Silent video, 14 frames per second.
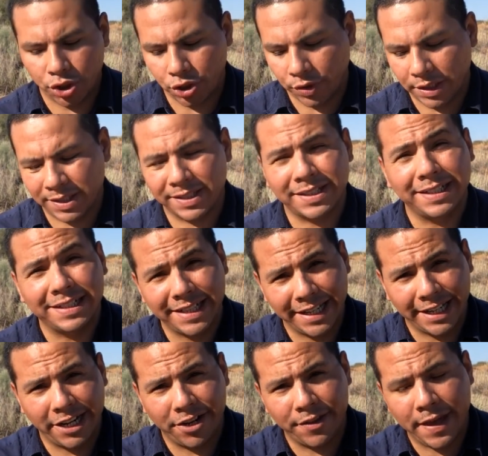So this is going to
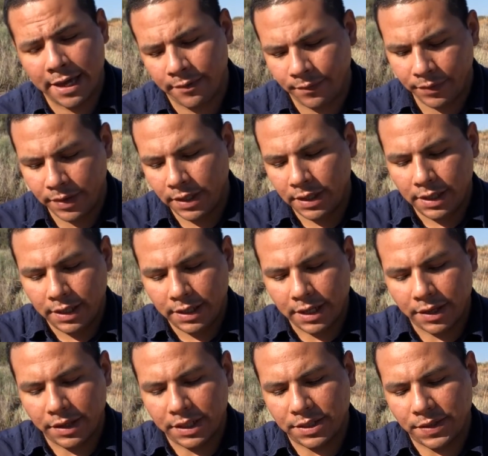take care of that.
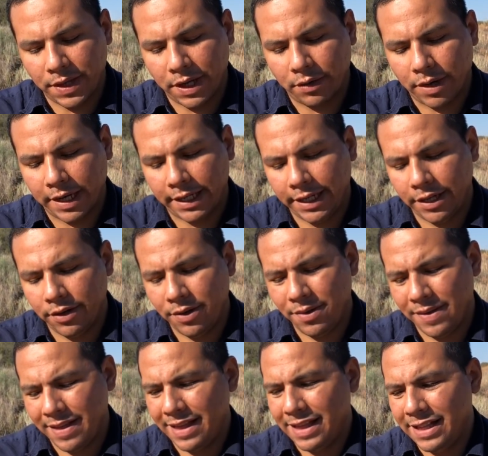Now this thing right here,
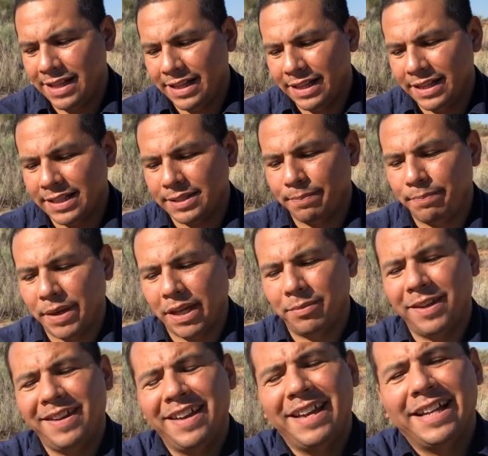this
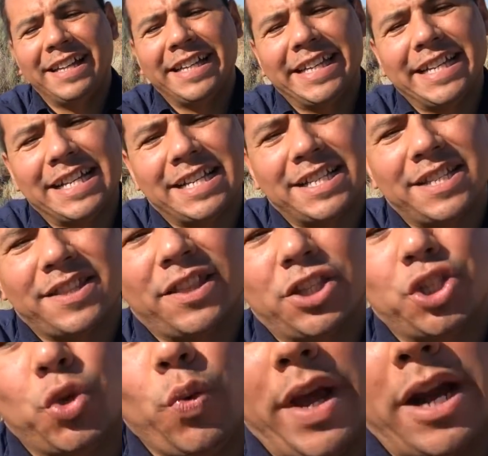baby, is the
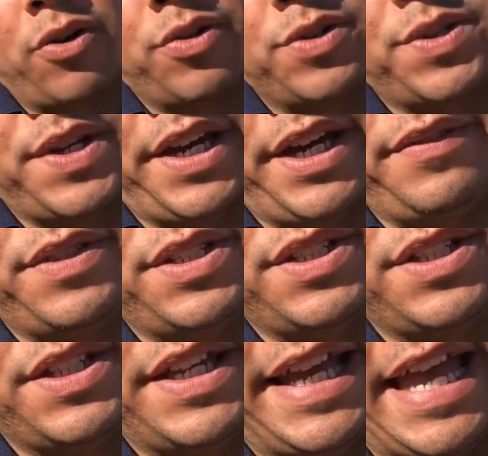Two Arrows Knives
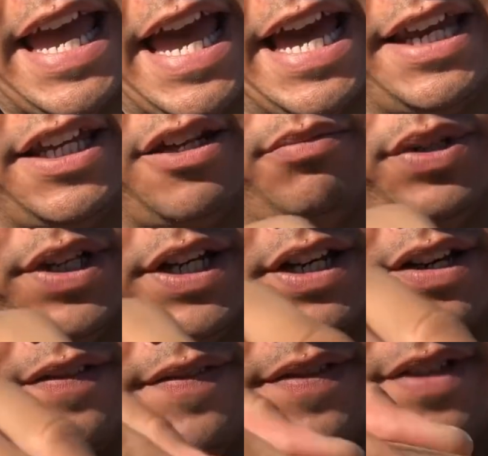Canyon Blade.